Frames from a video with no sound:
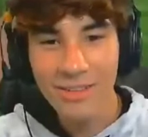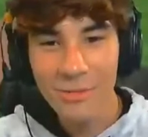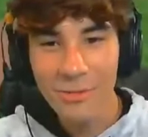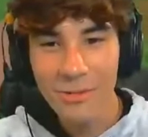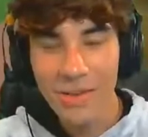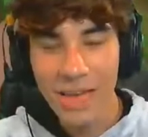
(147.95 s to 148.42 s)

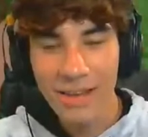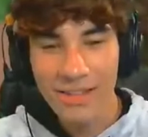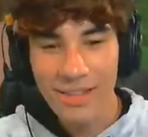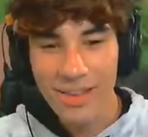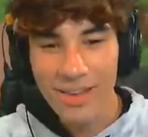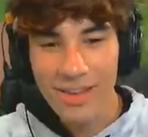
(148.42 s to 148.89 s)
Dude,
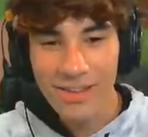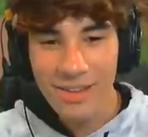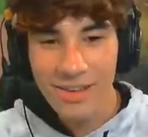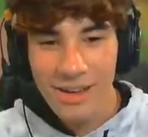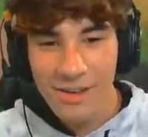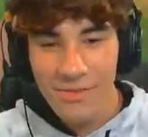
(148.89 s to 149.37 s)
KSI,
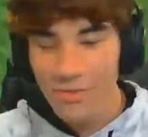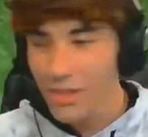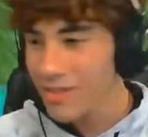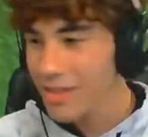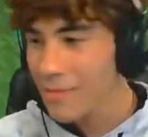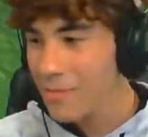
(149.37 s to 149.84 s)

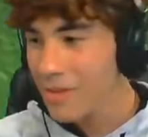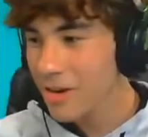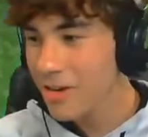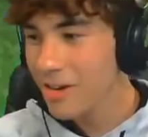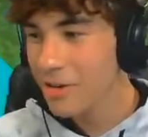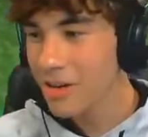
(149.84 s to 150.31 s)
isn't he
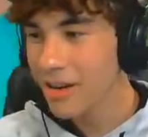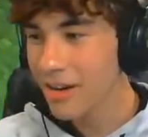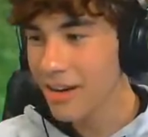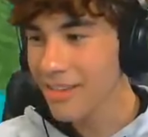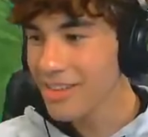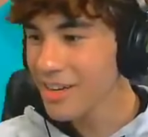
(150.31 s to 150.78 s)
going,
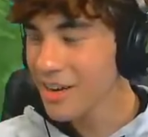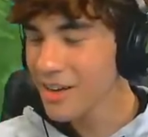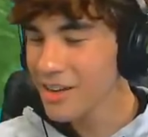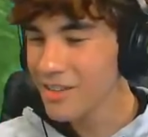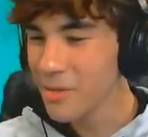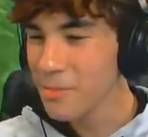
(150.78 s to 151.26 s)
isn't he gonna
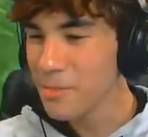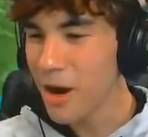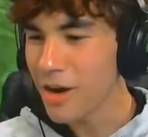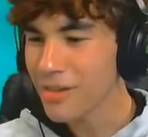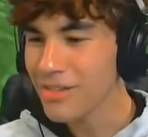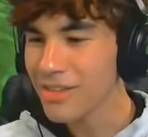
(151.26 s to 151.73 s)
like start
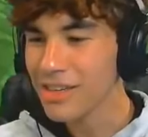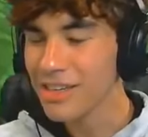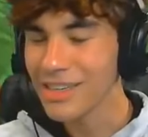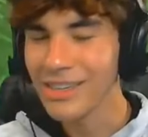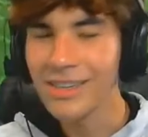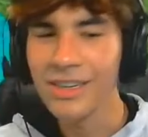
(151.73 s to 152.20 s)

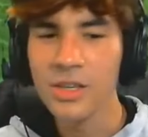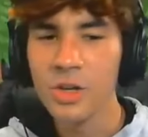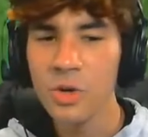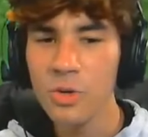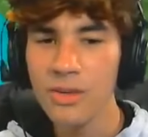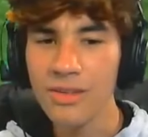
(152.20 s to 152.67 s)
boxing,
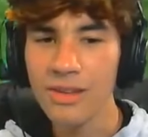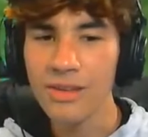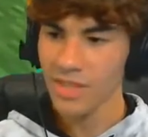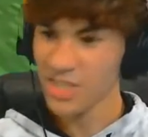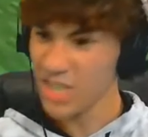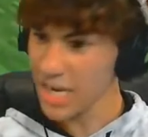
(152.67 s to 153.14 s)
who is it?
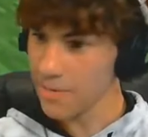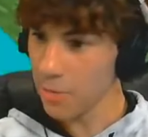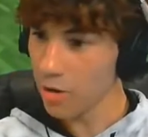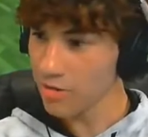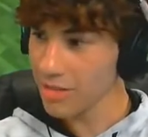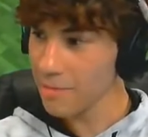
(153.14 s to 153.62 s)
Jake
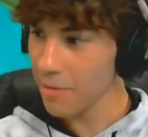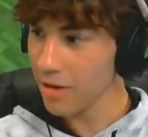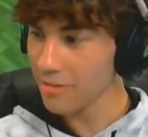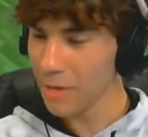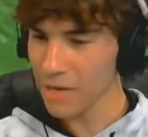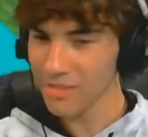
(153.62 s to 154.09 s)
Paul? is he
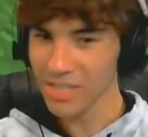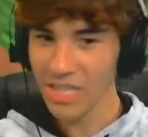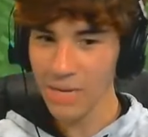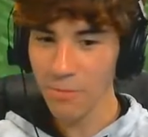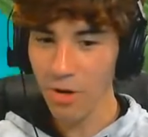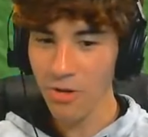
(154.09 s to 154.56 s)
bo boxing
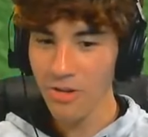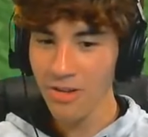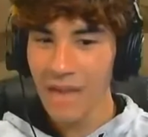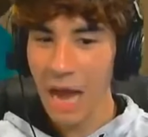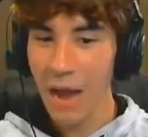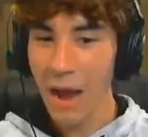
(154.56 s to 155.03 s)
Jake Paul?
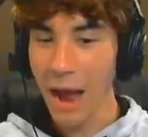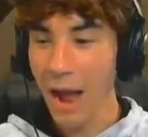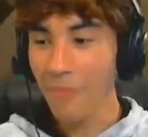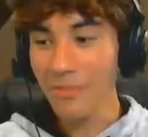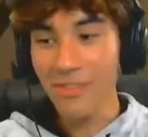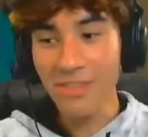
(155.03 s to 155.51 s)
I,
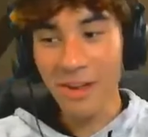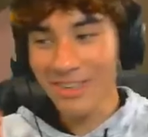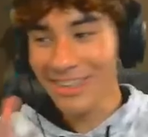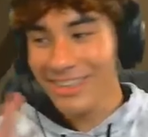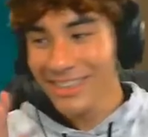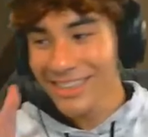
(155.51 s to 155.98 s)
I am just
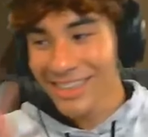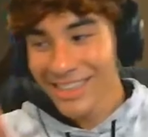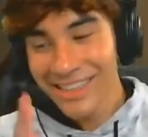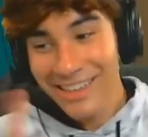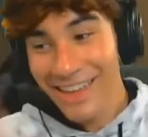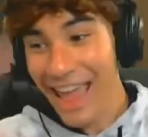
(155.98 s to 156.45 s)
telling you,
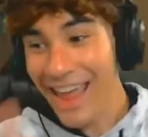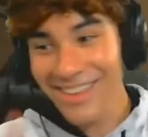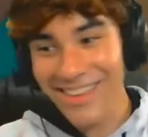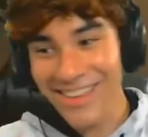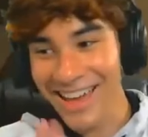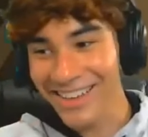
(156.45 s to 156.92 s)

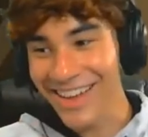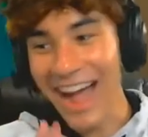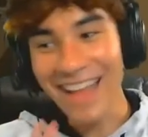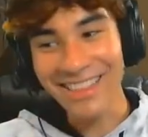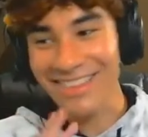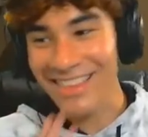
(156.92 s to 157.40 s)
KSI's
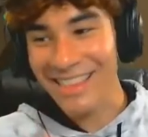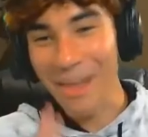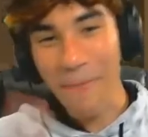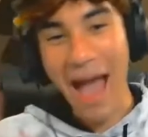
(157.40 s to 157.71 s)
got this in the